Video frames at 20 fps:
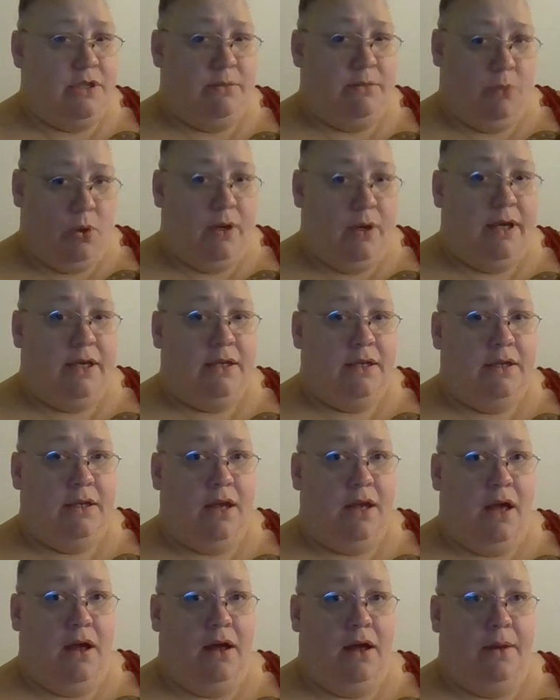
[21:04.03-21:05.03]
of the morning.
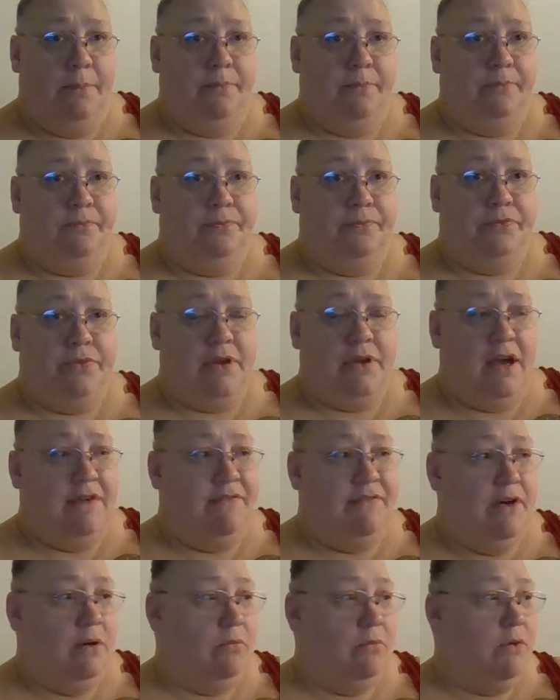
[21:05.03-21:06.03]
I
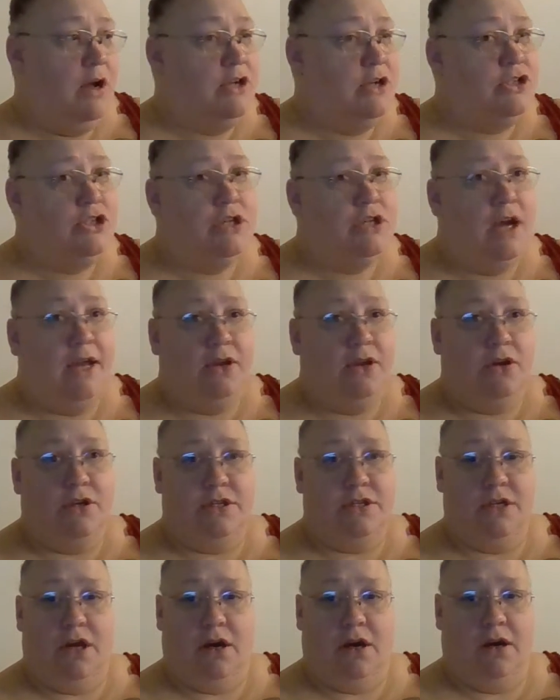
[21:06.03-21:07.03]
felt rushed. I could
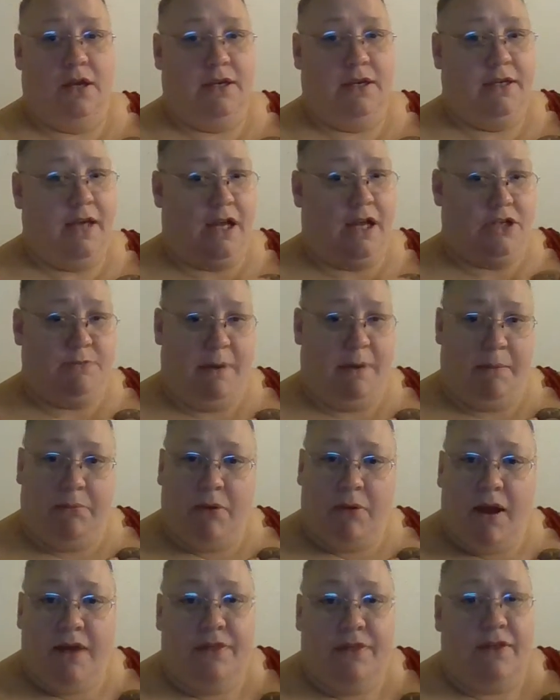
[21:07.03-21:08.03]
not catch my
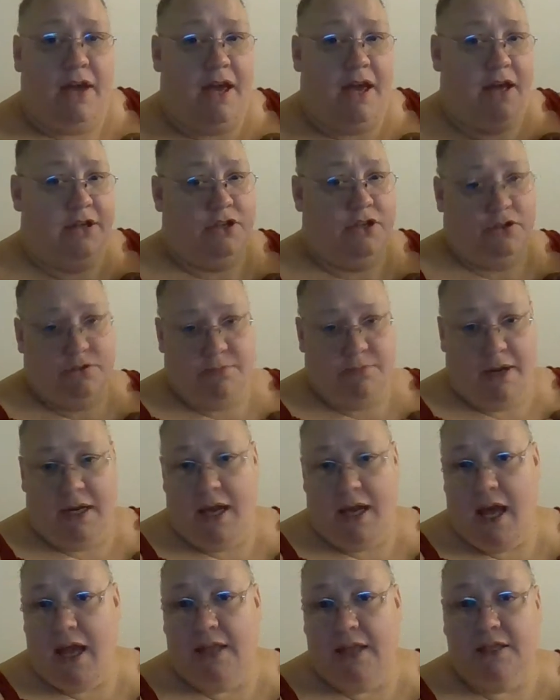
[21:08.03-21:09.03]
breath. I had to use my
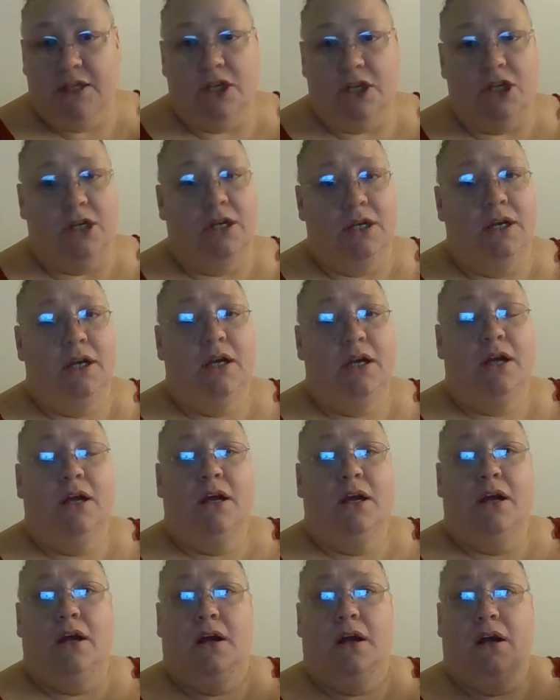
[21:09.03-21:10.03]
inhaler.
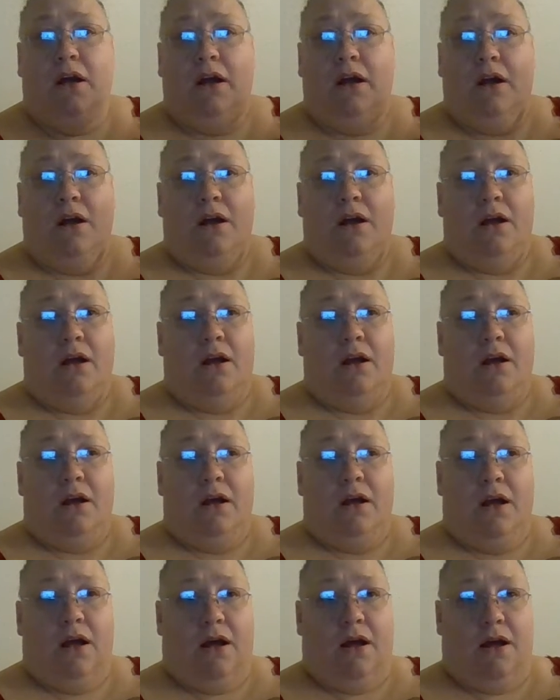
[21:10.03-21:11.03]

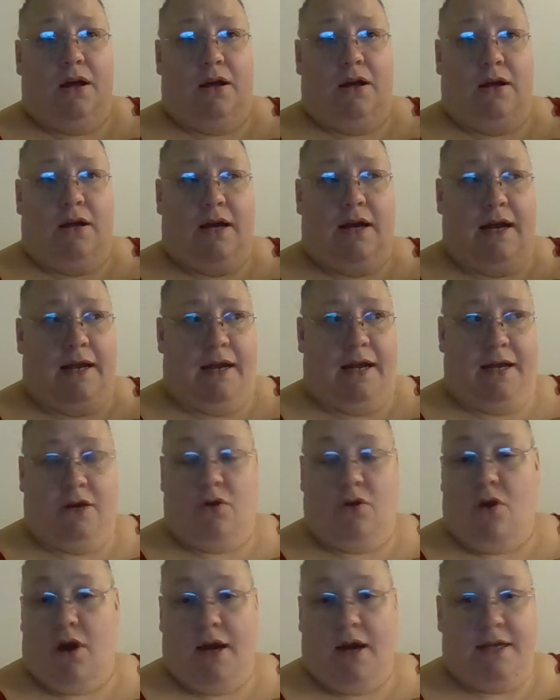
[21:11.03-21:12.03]
I
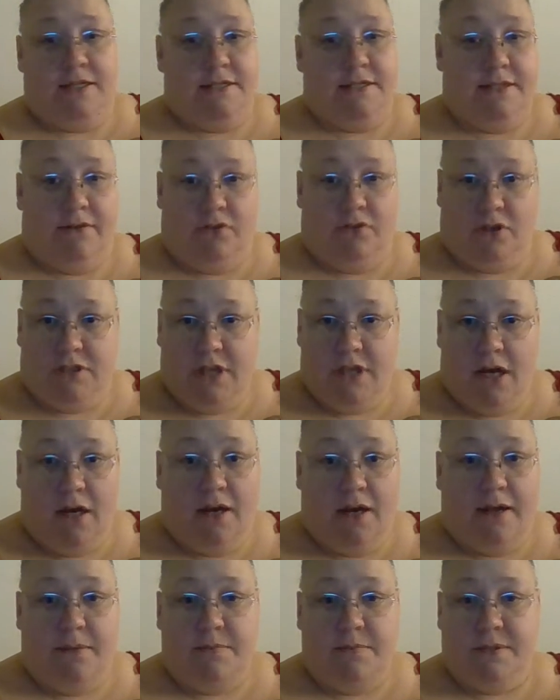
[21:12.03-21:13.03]
cried several
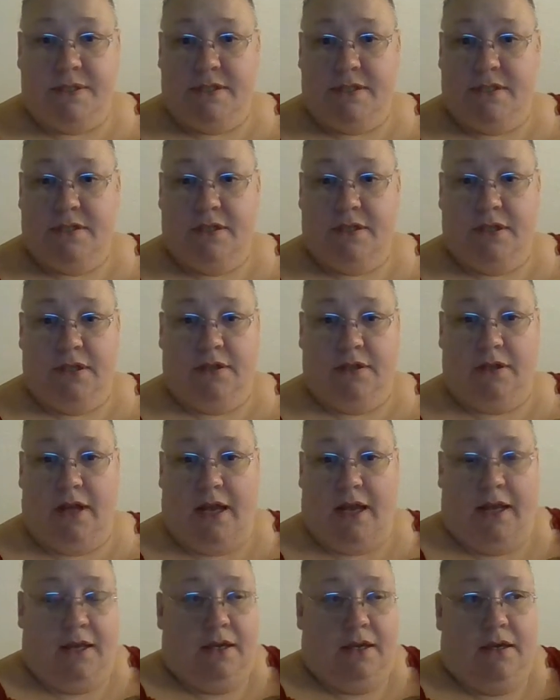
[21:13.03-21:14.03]
times.
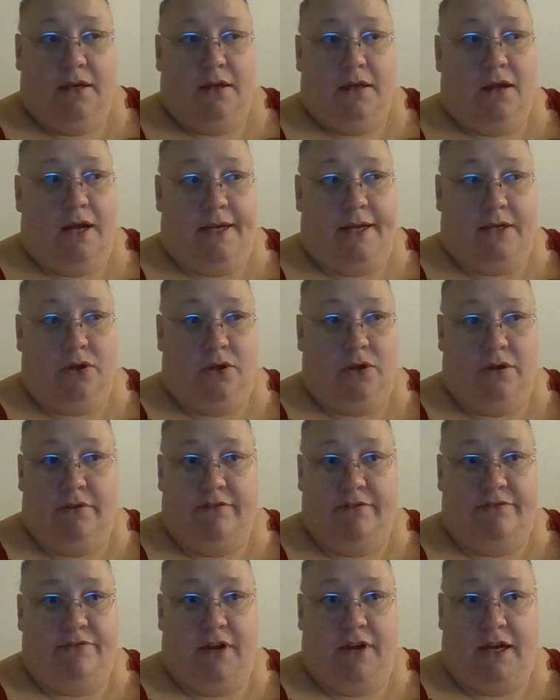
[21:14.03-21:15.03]
Like I
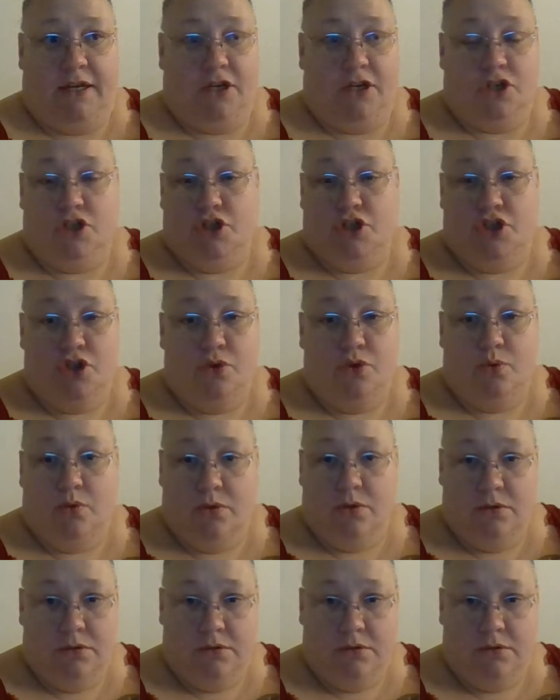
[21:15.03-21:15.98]
couldn't find a shoe.